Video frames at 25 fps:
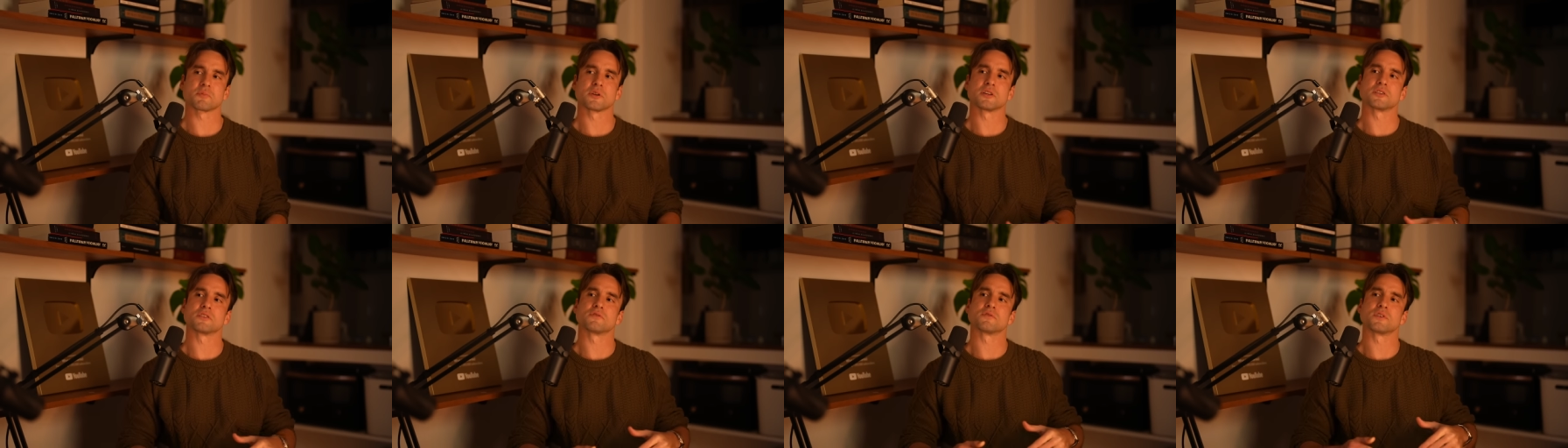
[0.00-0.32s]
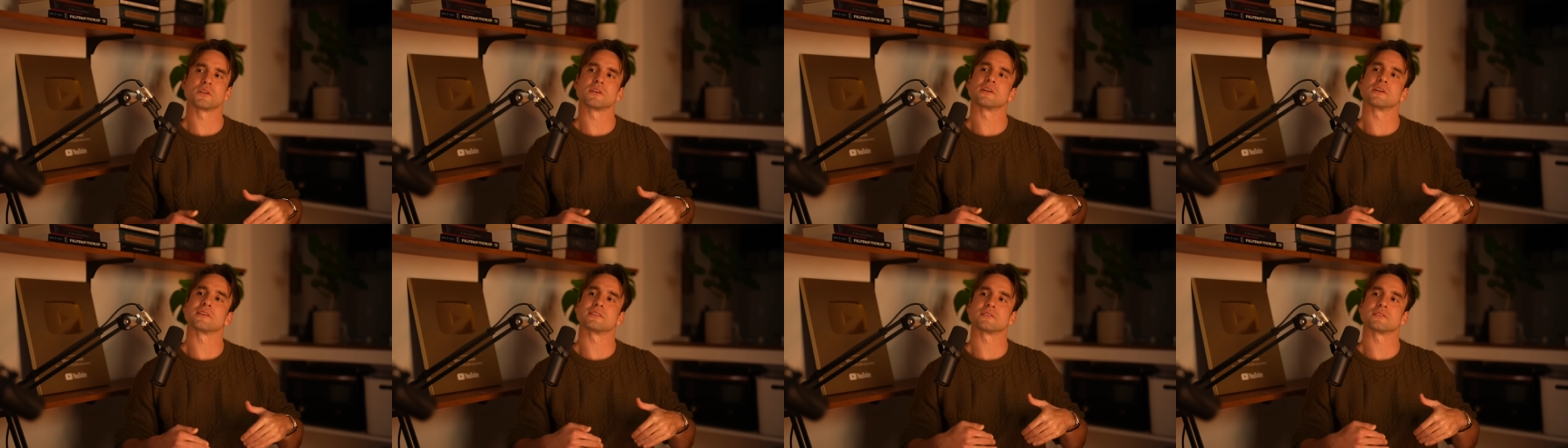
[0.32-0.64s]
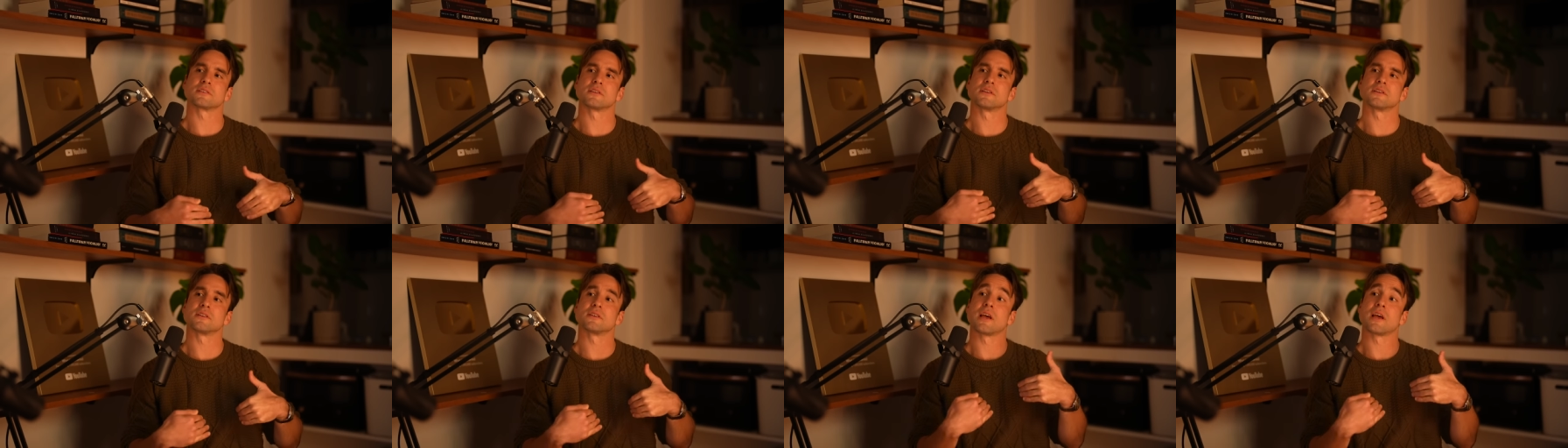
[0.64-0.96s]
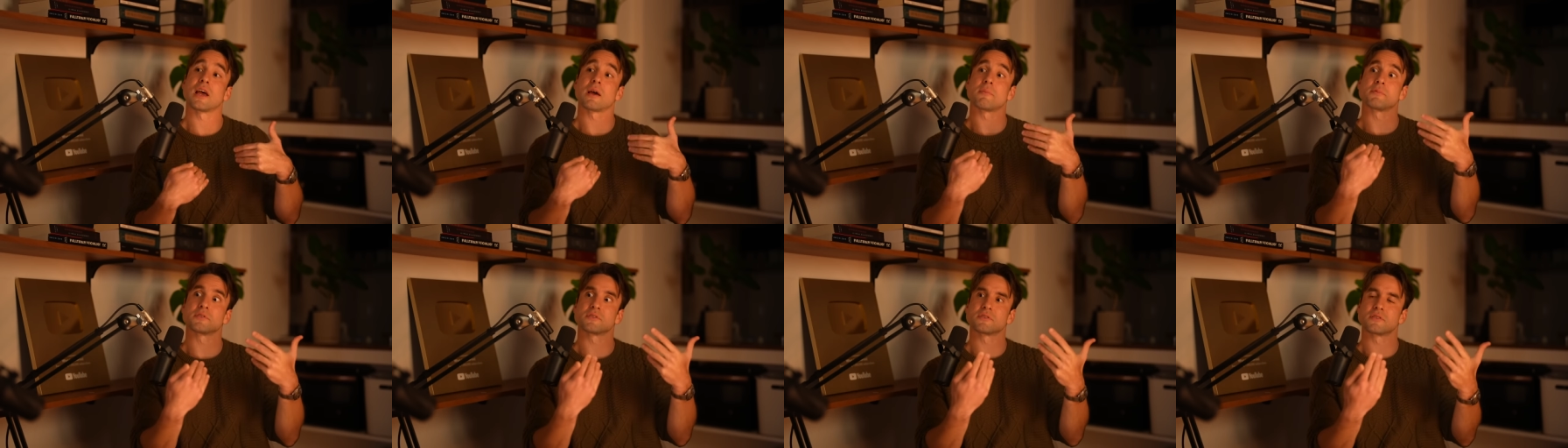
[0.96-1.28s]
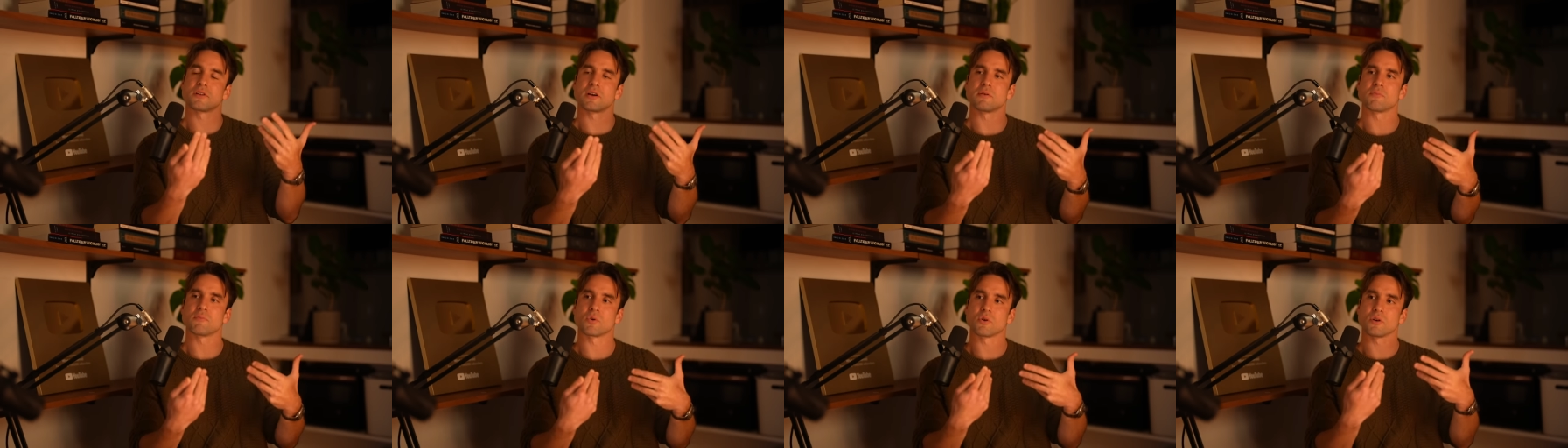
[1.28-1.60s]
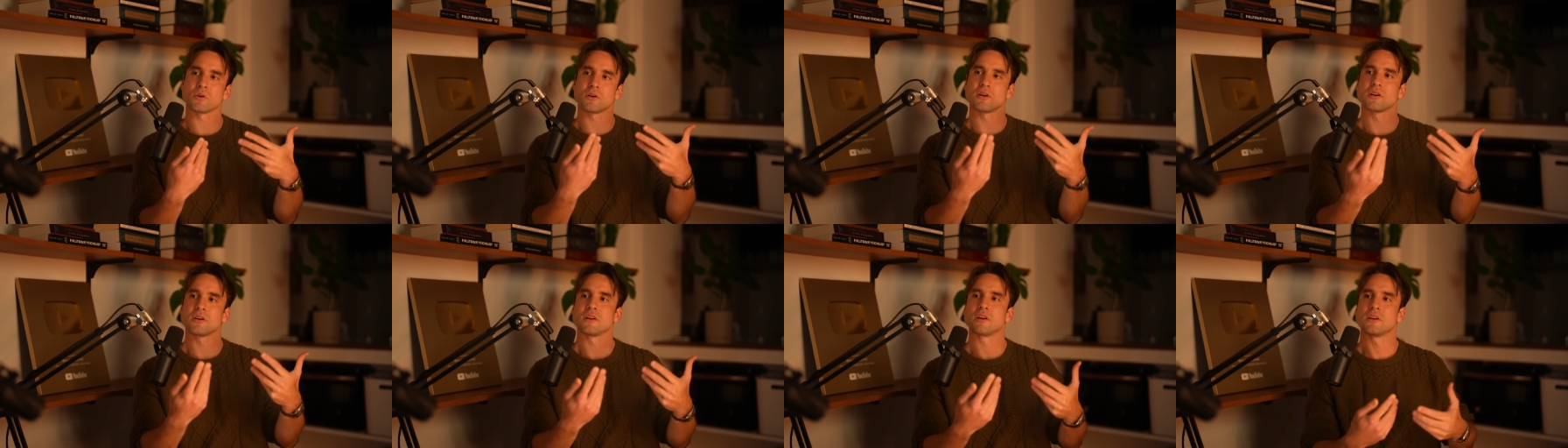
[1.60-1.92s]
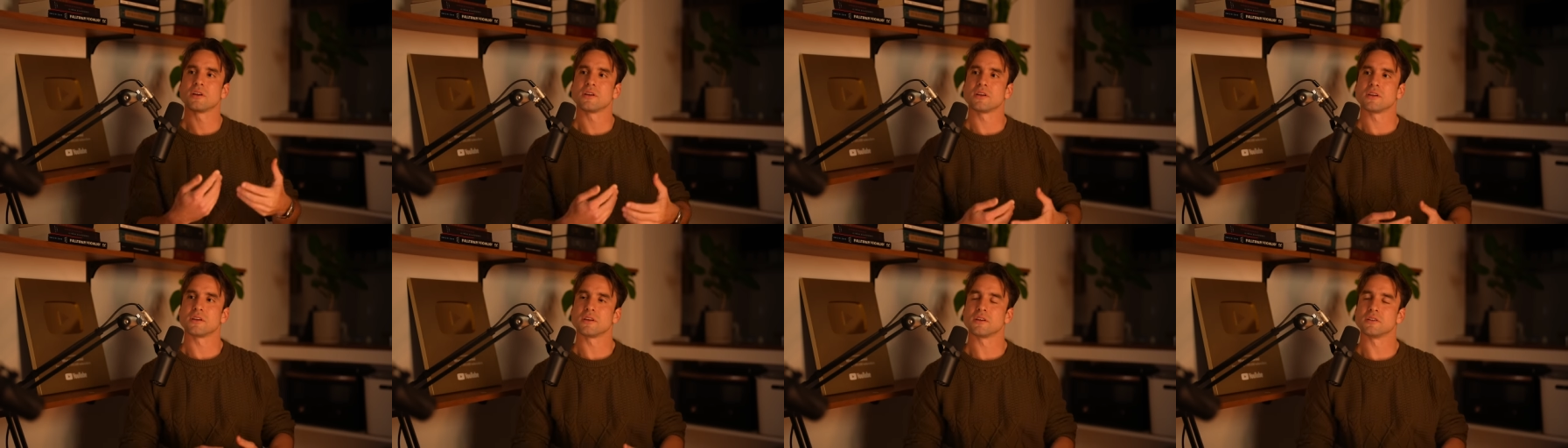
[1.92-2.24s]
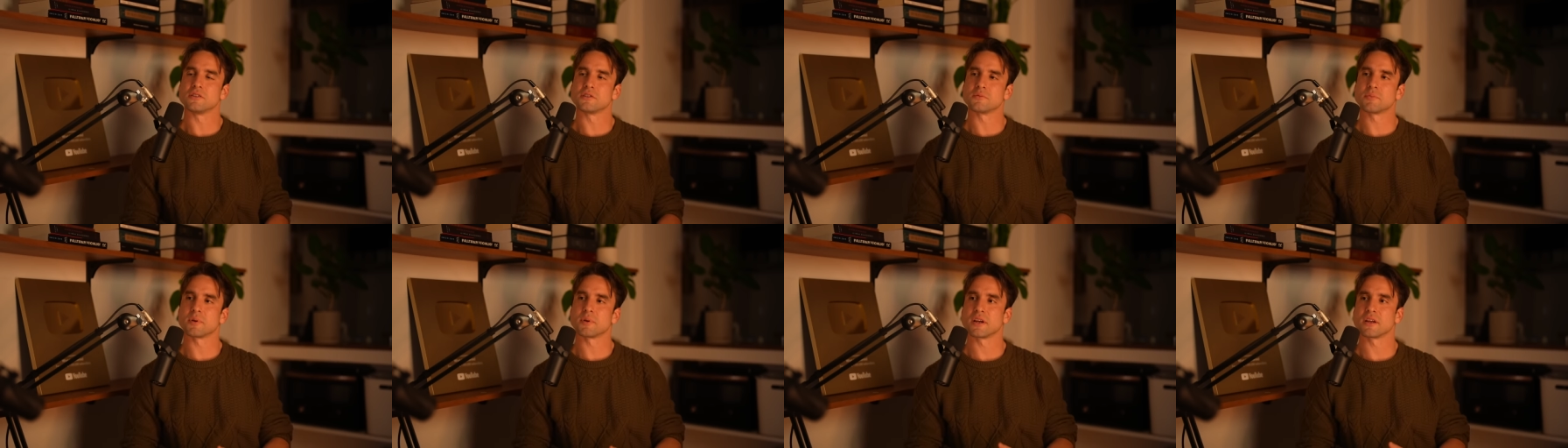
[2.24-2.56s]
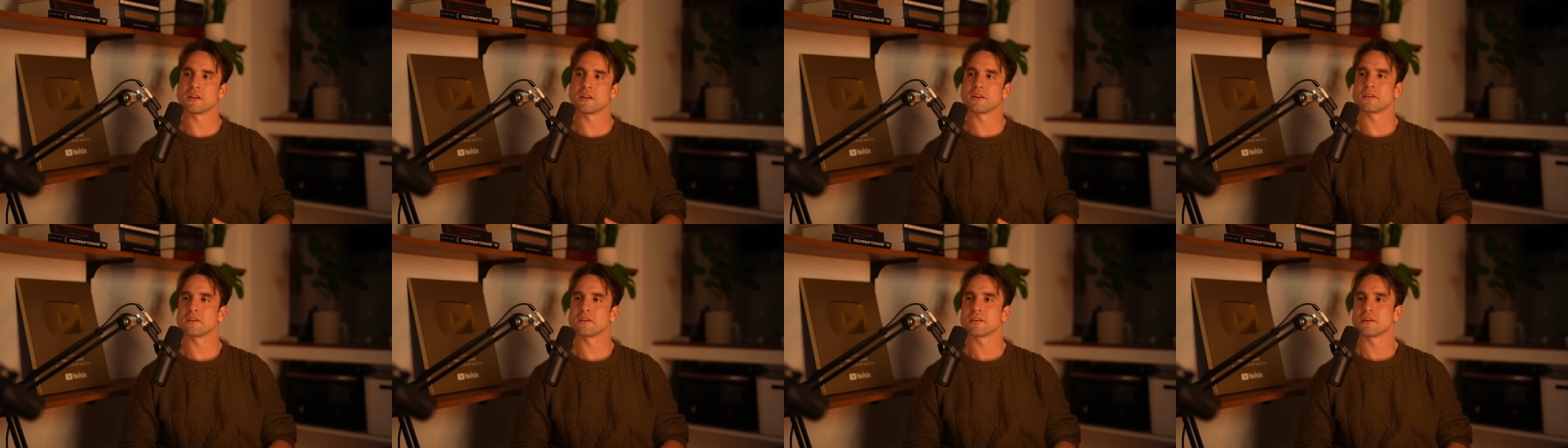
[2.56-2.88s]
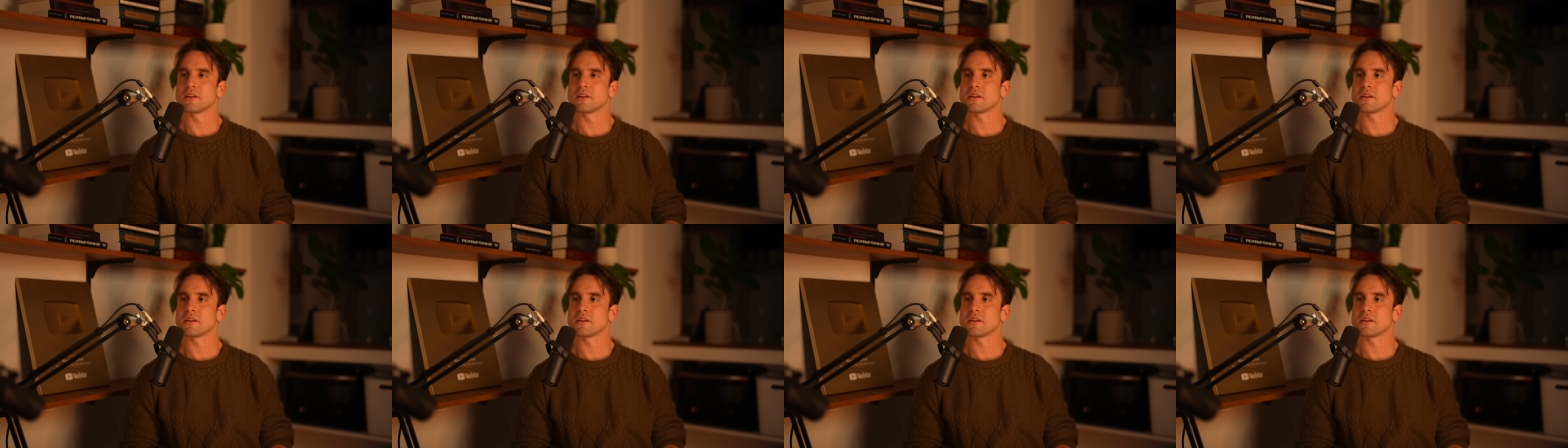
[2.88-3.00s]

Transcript: but I just feel like it happens a lot more in Japan.